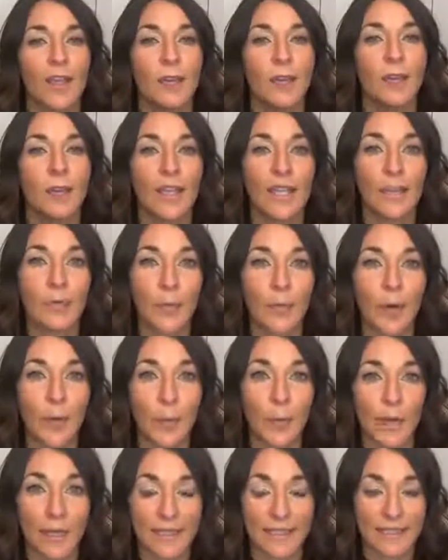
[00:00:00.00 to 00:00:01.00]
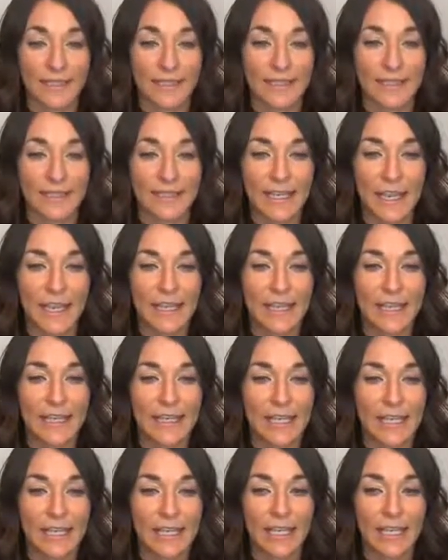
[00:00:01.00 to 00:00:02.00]
Being more present. I
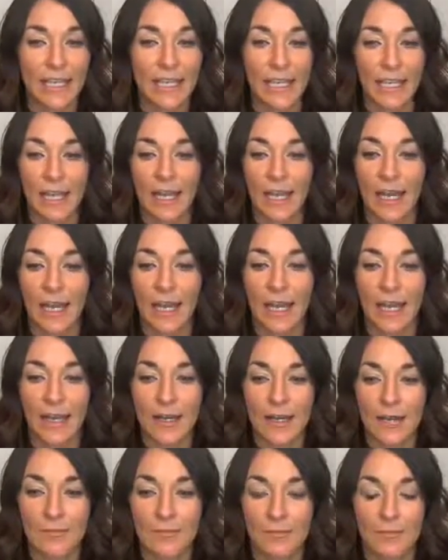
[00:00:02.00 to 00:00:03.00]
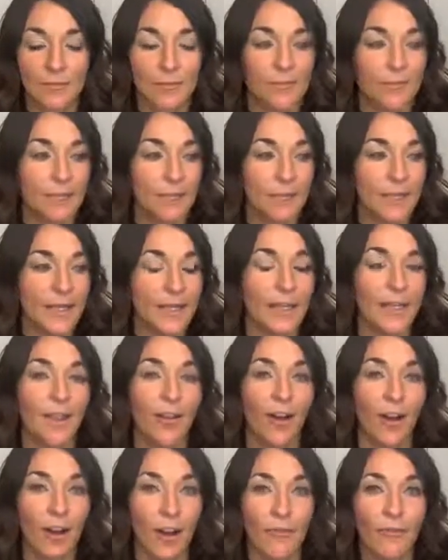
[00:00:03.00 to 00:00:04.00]
think being
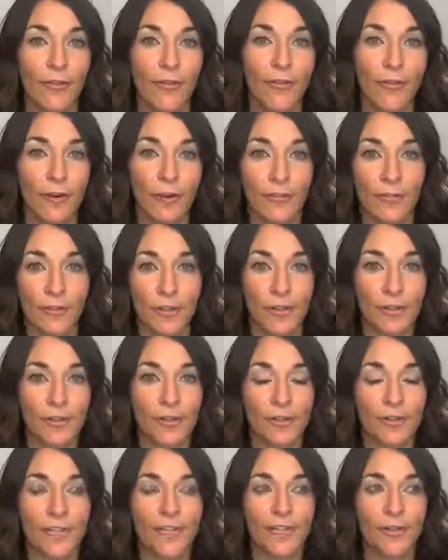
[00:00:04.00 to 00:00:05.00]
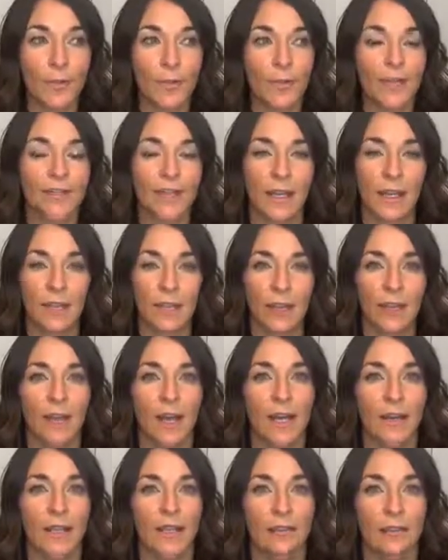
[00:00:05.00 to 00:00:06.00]
off of our phone, it's almost kind of
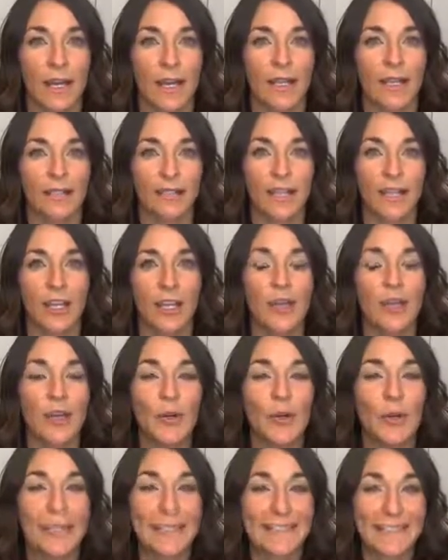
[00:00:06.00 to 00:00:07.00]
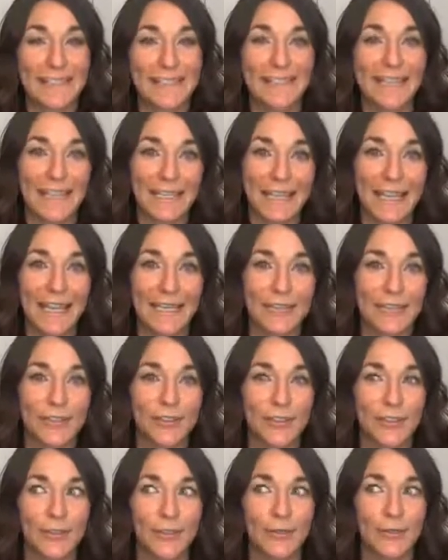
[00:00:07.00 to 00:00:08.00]
ironic, right? It's like we disconnect
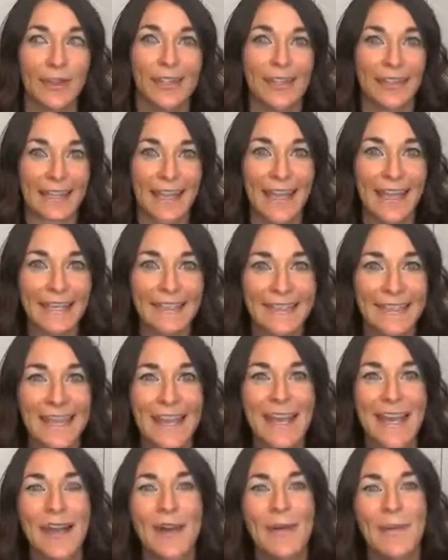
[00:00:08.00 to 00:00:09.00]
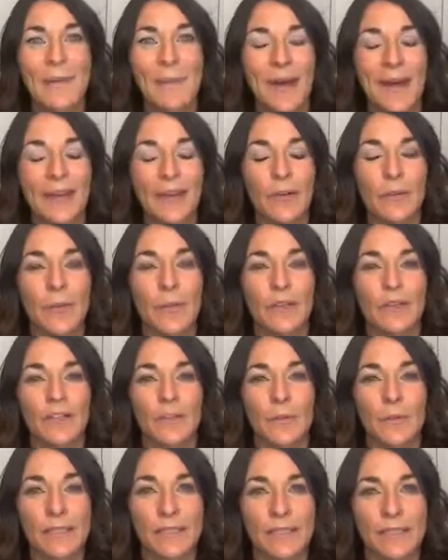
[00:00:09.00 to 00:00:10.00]
to connect, but
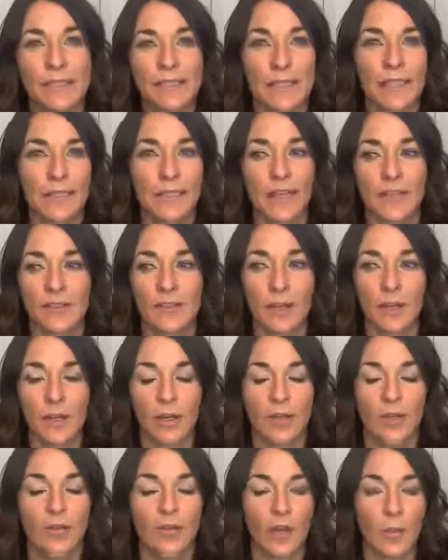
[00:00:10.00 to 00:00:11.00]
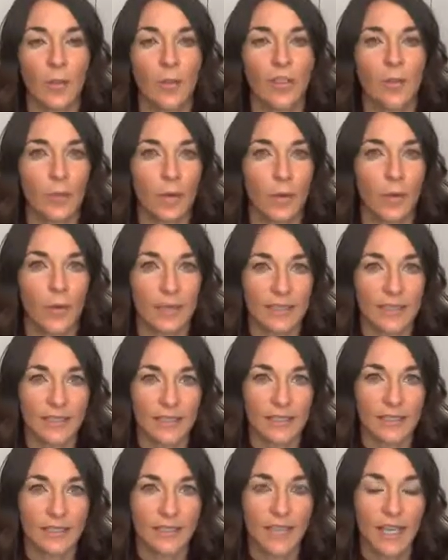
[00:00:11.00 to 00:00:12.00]
once we disconnect, we are so much more
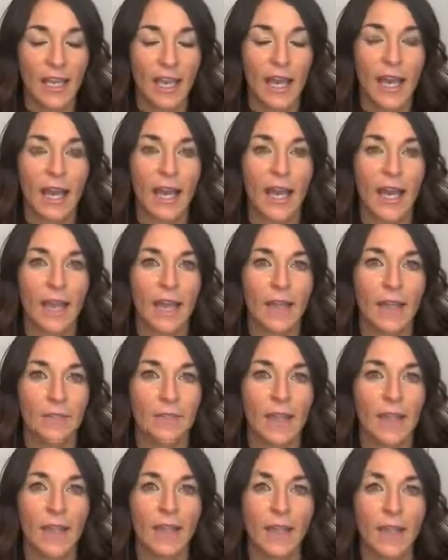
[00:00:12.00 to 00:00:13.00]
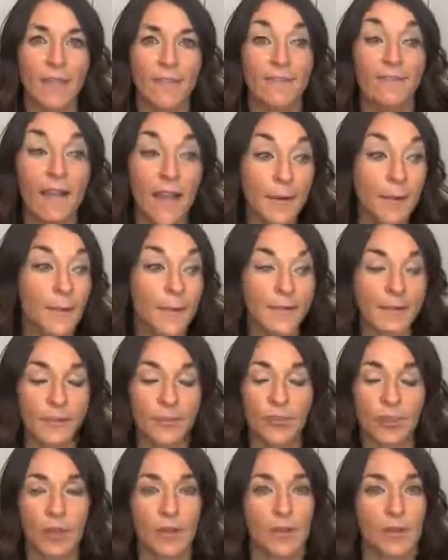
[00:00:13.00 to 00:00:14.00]
present. And I find myself
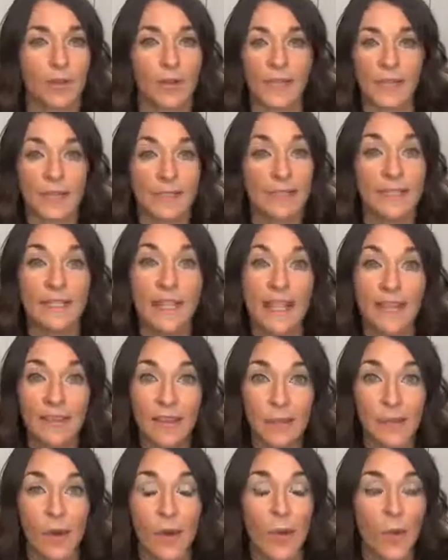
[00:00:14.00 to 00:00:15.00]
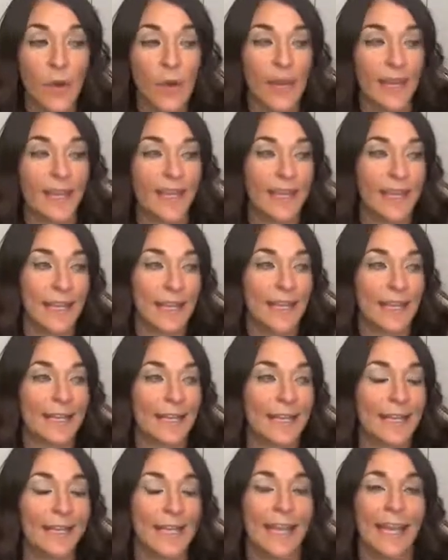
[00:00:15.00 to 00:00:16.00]
struggling with this daily, but when I
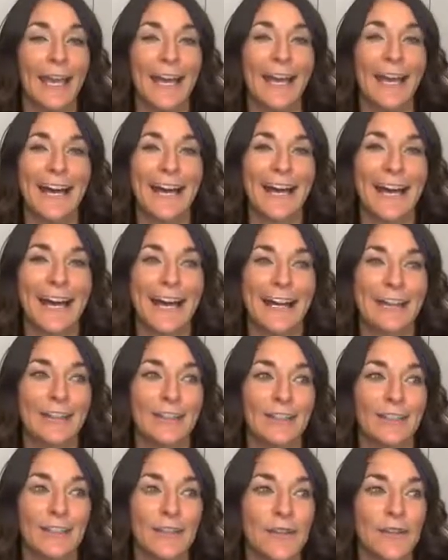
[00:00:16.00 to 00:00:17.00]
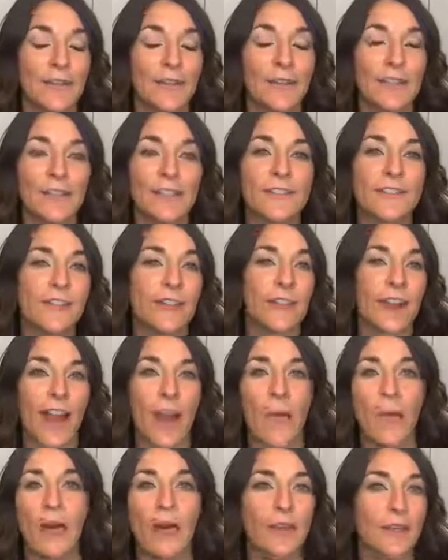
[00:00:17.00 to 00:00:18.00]
can, even if it's for an
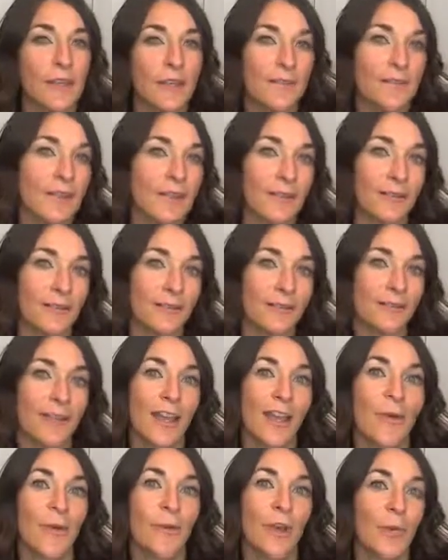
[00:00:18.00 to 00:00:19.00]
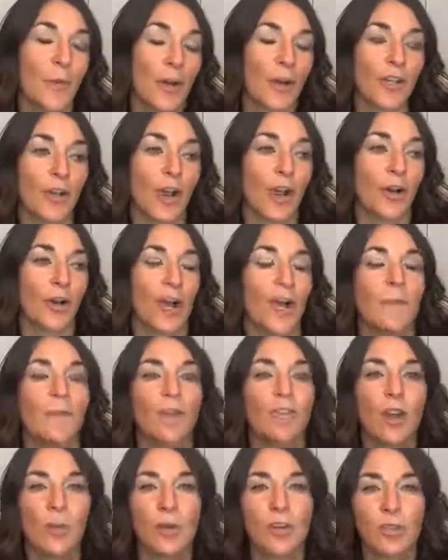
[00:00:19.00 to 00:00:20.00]
hour in the evening with my daughter, I'm
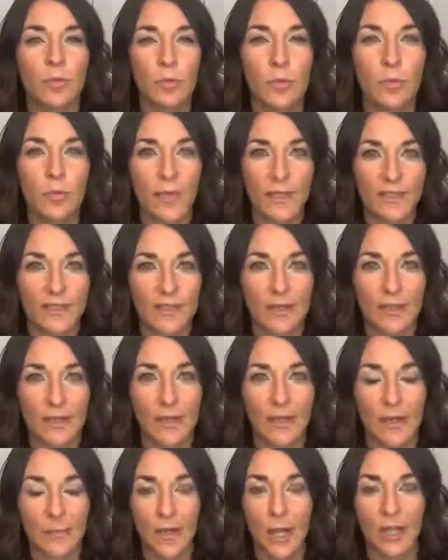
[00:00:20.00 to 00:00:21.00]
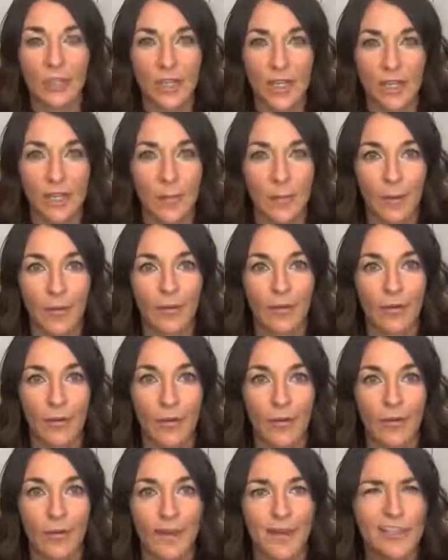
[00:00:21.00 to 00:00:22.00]
so much more present when I'm not checking my
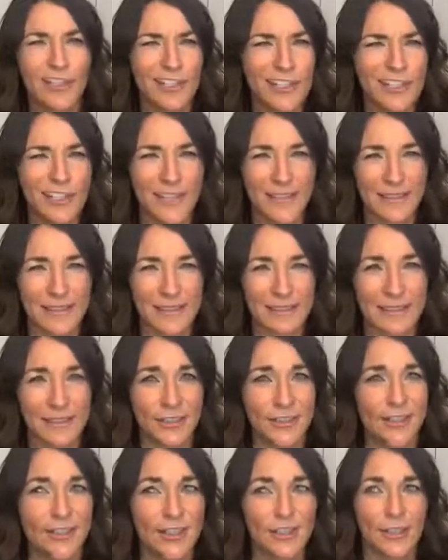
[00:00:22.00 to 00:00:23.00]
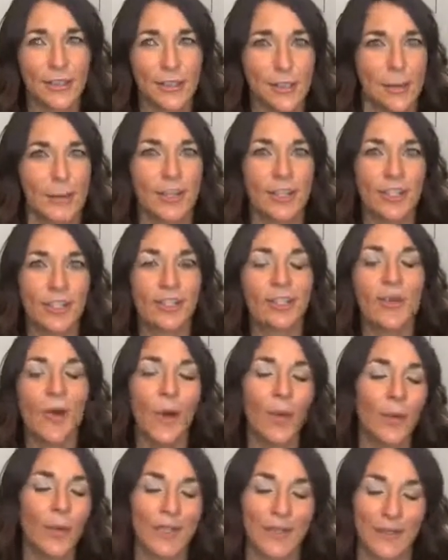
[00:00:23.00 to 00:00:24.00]
phone. And she notices, she's 2, but she
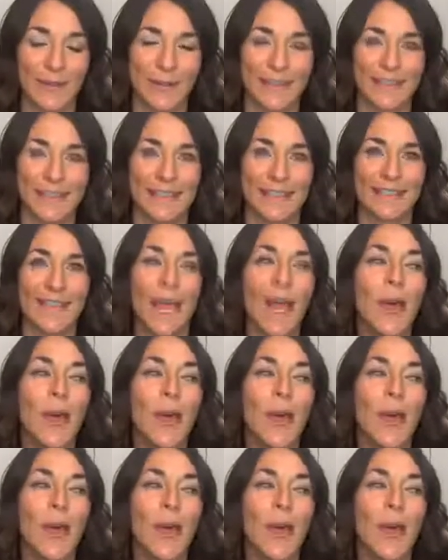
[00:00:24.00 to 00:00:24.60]
totally notices